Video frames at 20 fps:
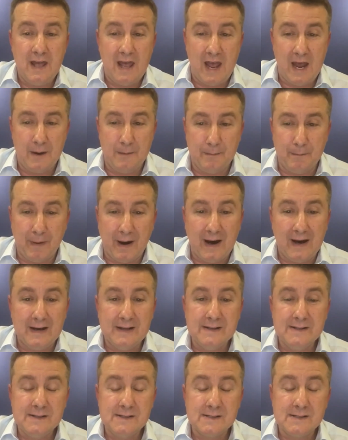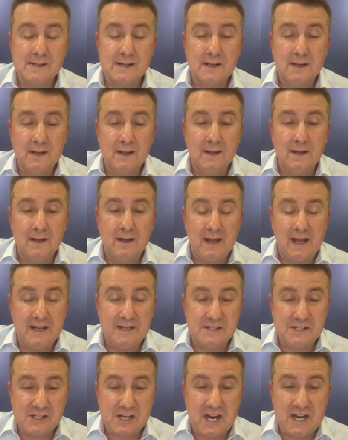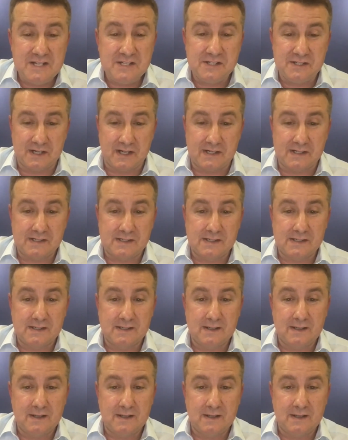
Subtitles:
and minds and changes us.